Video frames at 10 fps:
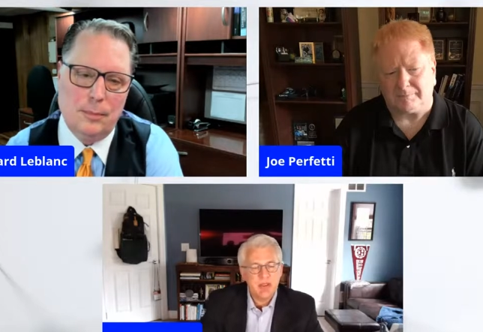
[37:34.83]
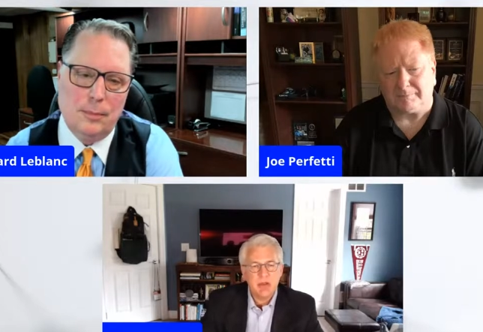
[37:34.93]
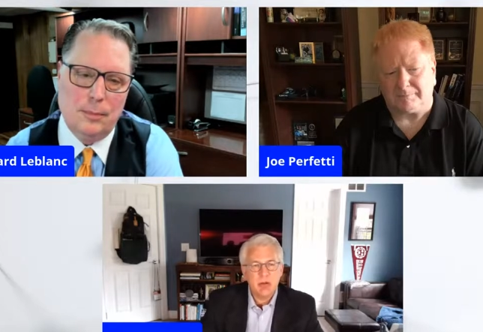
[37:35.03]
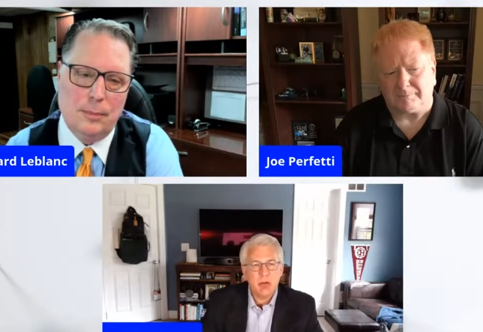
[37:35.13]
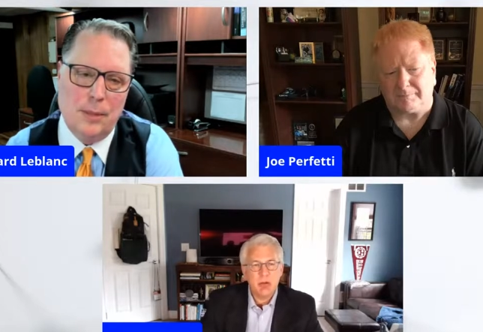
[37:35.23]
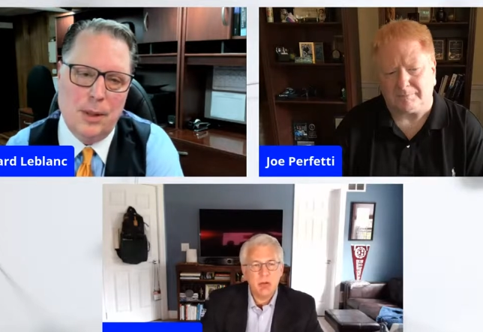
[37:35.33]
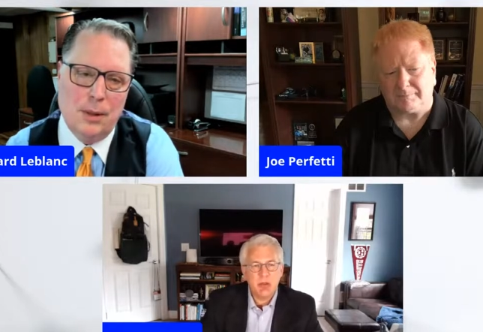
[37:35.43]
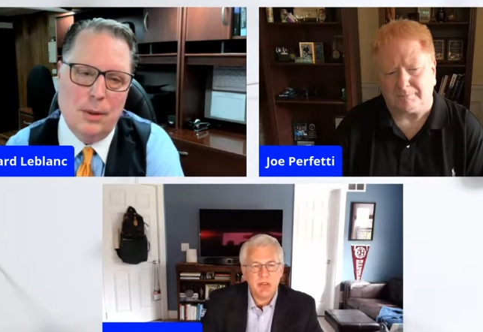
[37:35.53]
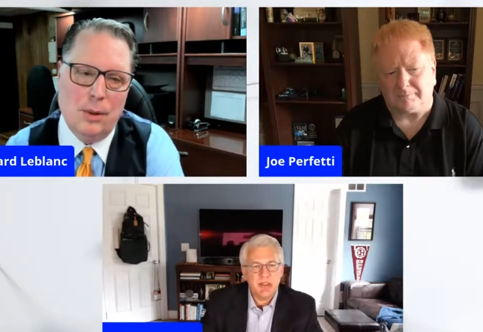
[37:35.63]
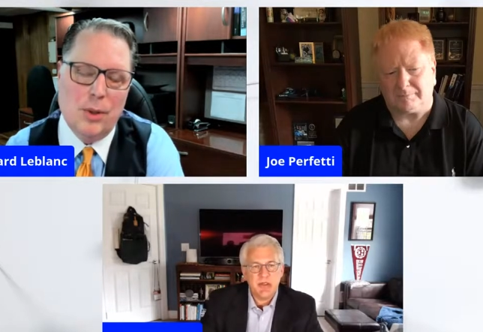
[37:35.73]
Speaker 1: do
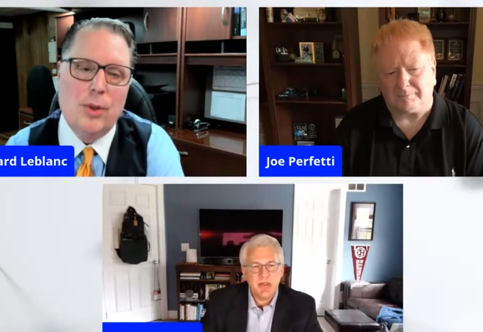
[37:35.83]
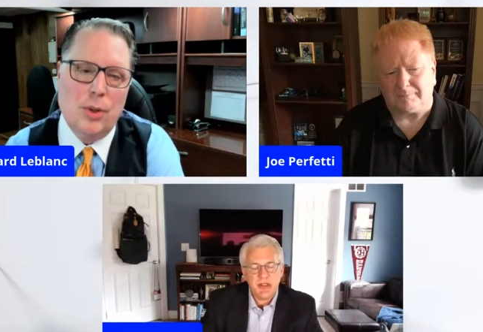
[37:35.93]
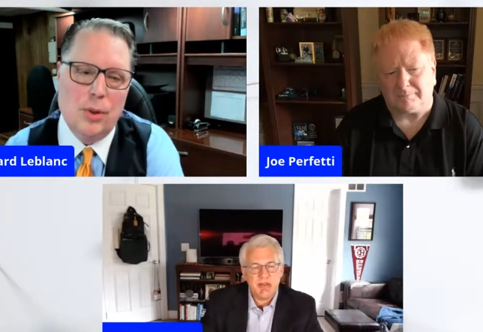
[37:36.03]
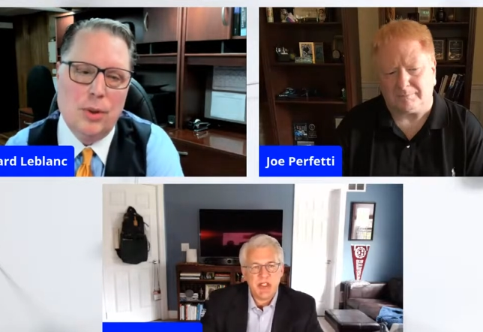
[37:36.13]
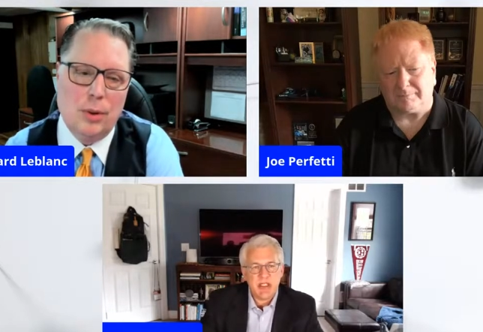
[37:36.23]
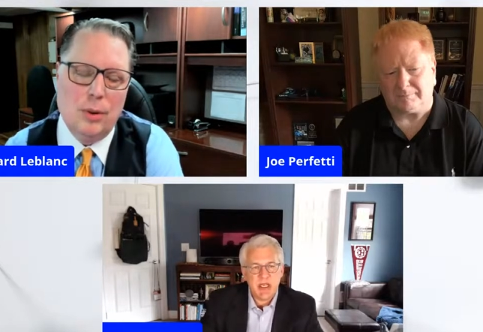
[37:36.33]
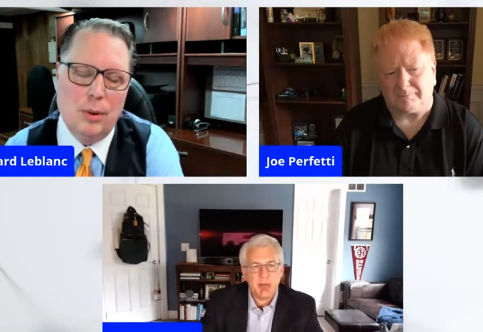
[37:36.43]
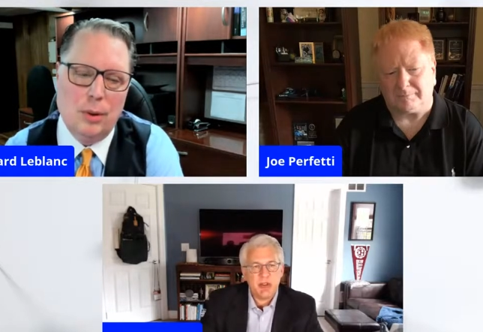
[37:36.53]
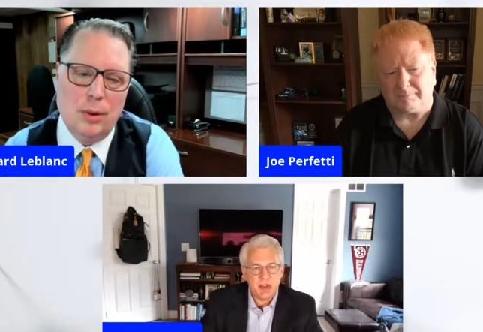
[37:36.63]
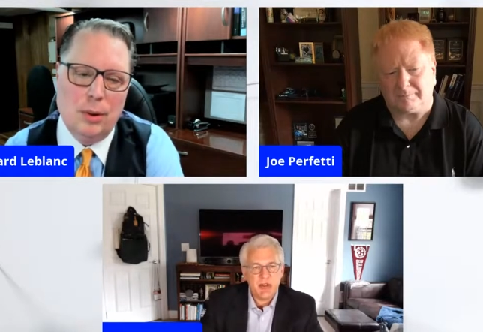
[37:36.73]
you think there's any
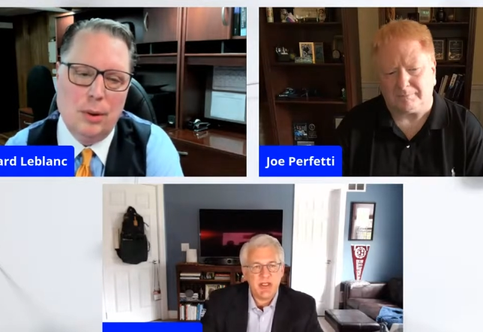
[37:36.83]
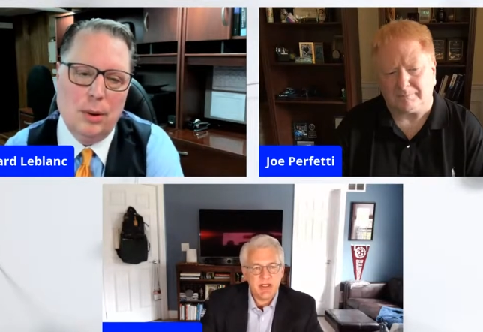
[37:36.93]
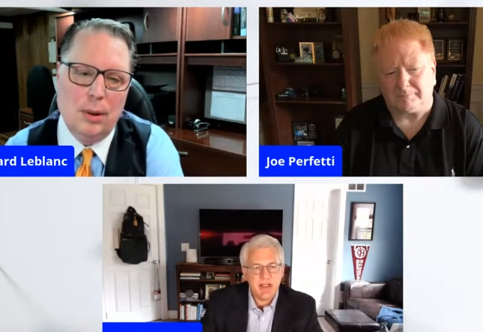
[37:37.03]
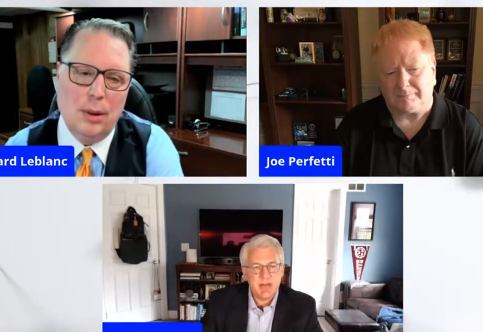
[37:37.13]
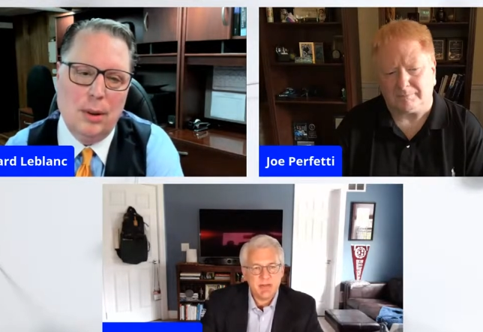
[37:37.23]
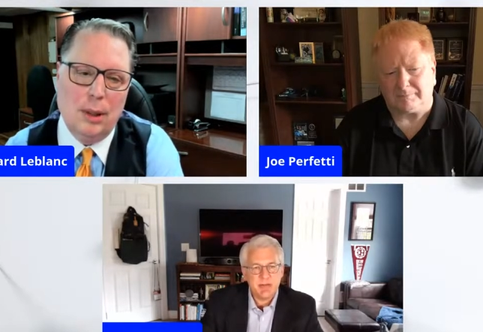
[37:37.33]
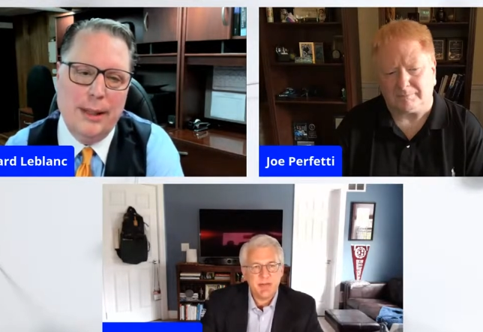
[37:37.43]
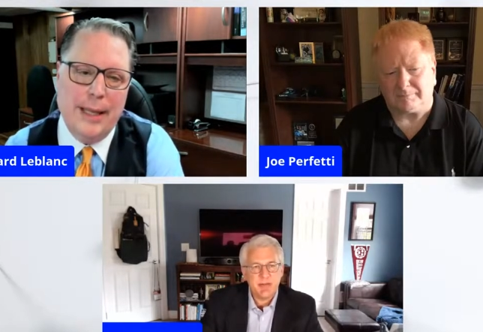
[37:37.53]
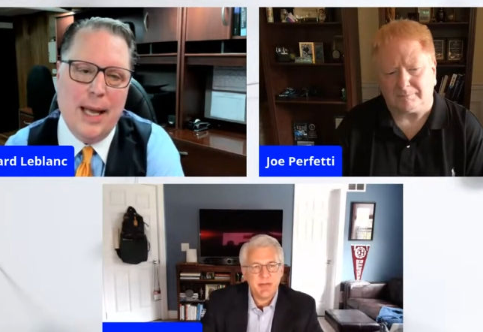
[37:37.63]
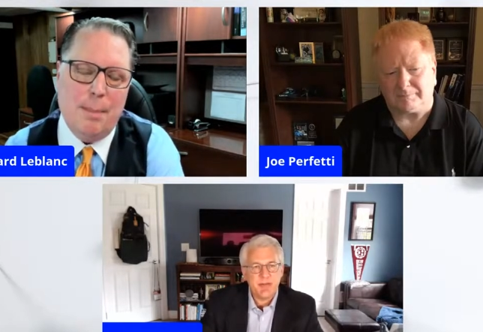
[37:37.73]
opportunity there?
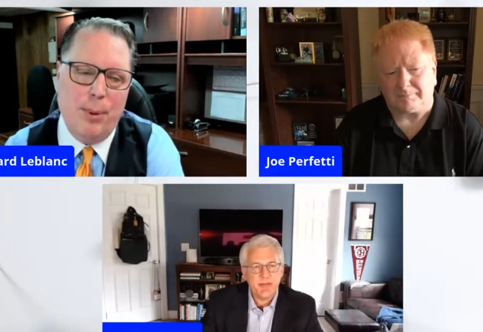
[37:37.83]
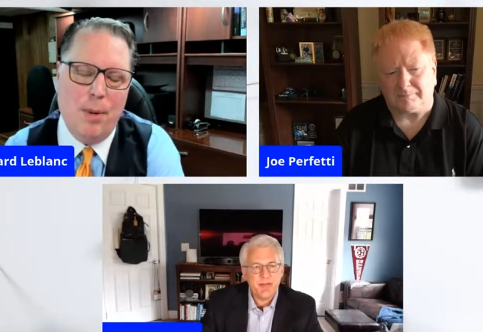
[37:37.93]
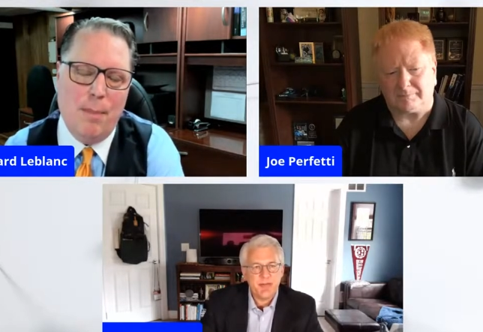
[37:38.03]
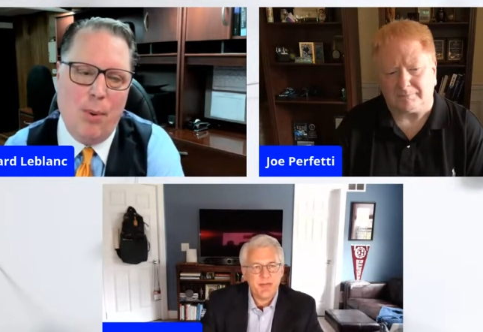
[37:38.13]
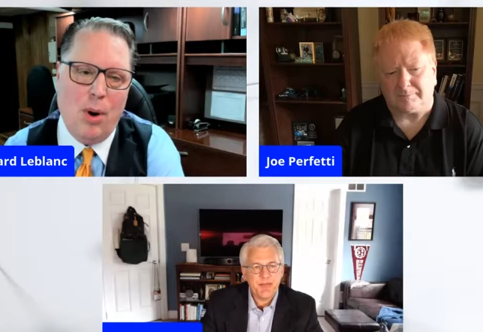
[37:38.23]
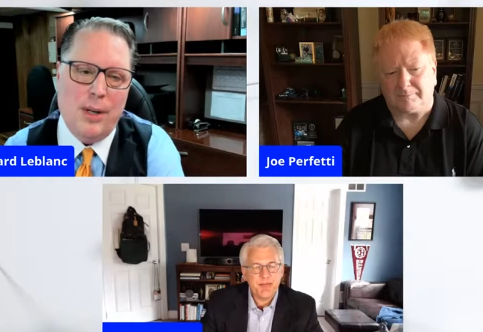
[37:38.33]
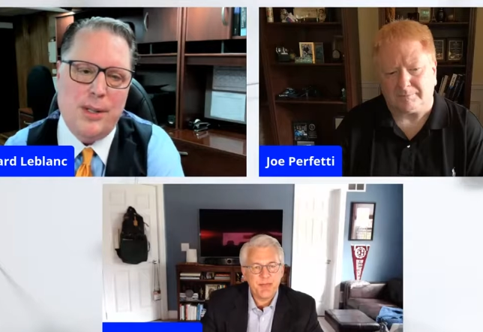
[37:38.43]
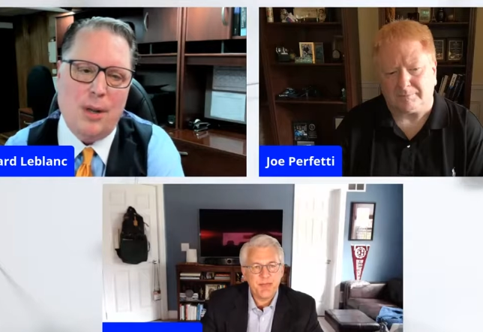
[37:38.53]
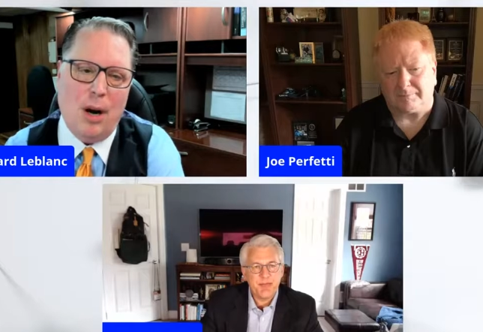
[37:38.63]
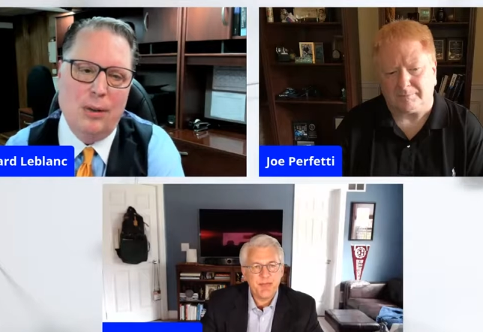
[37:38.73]
Speaker 2: Yeah,
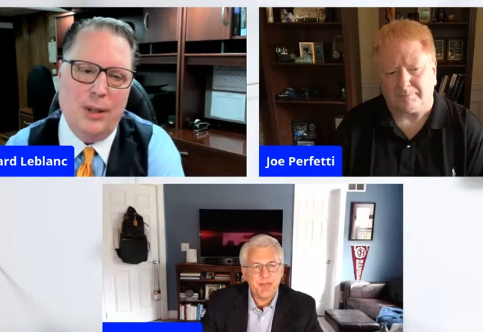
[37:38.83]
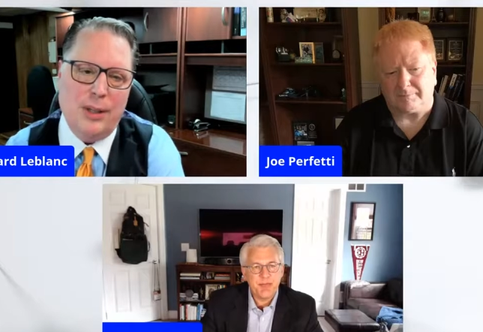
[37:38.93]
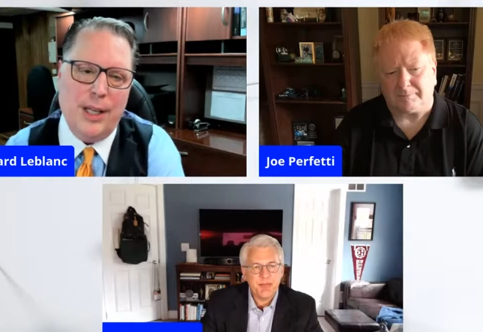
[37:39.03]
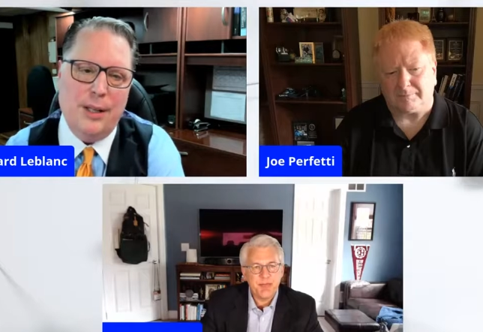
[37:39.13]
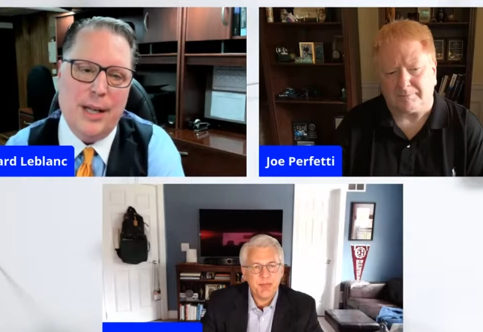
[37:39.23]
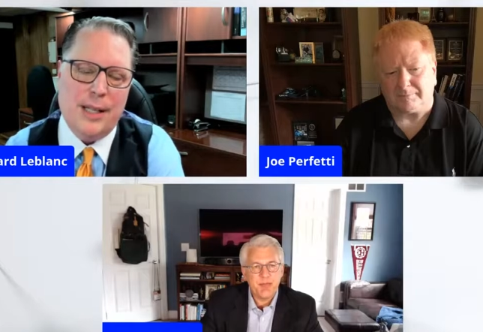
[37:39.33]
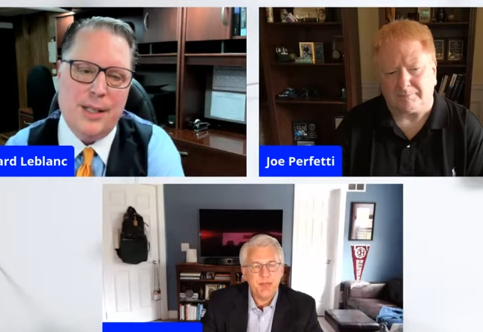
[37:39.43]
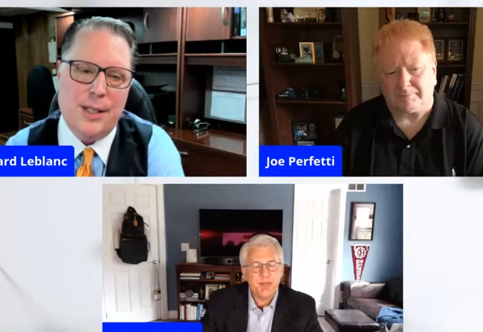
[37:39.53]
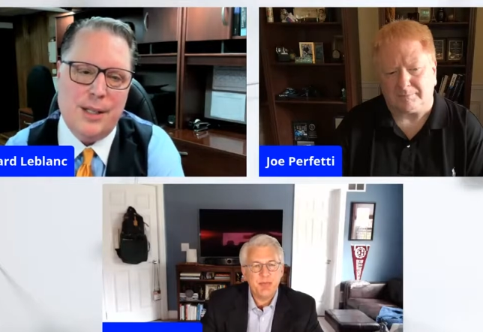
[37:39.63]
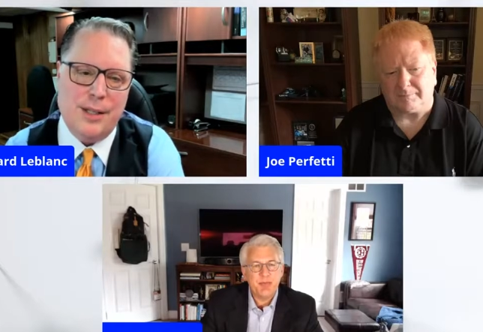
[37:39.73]
boards are looking
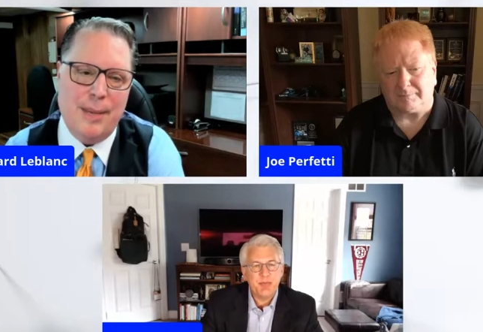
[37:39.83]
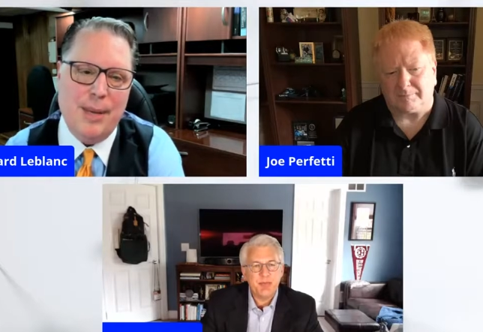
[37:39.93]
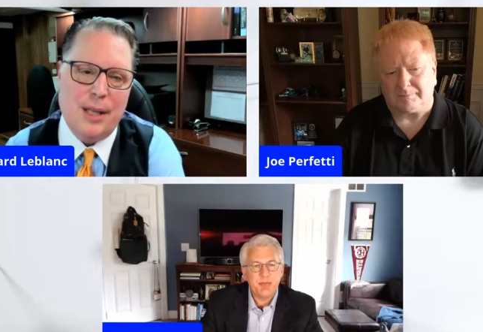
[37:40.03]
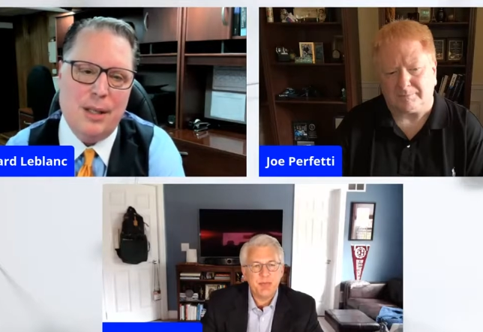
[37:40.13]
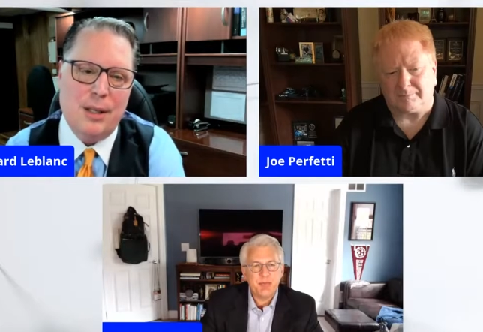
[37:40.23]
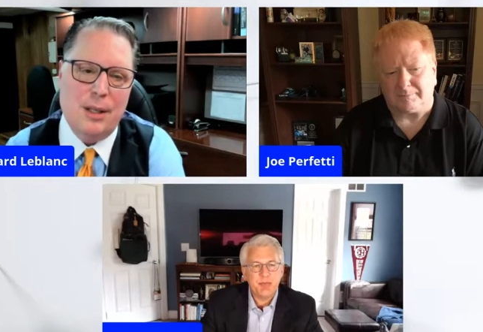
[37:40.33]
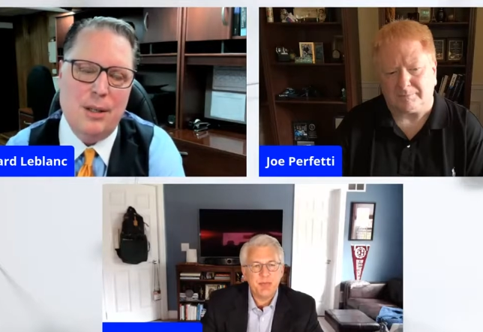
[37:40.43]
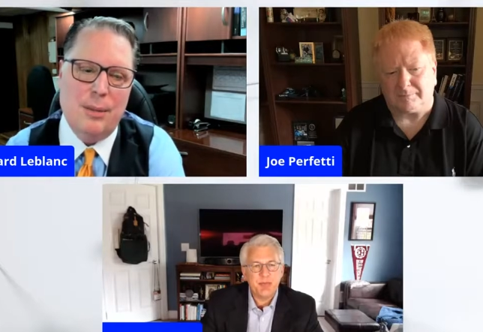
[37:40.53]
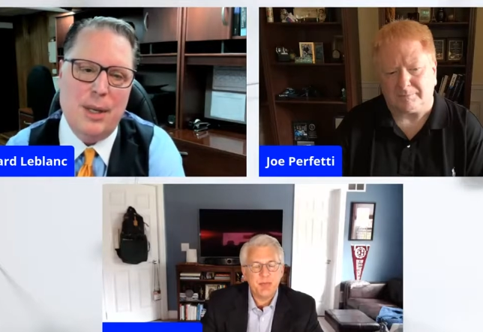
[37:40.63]
at systemic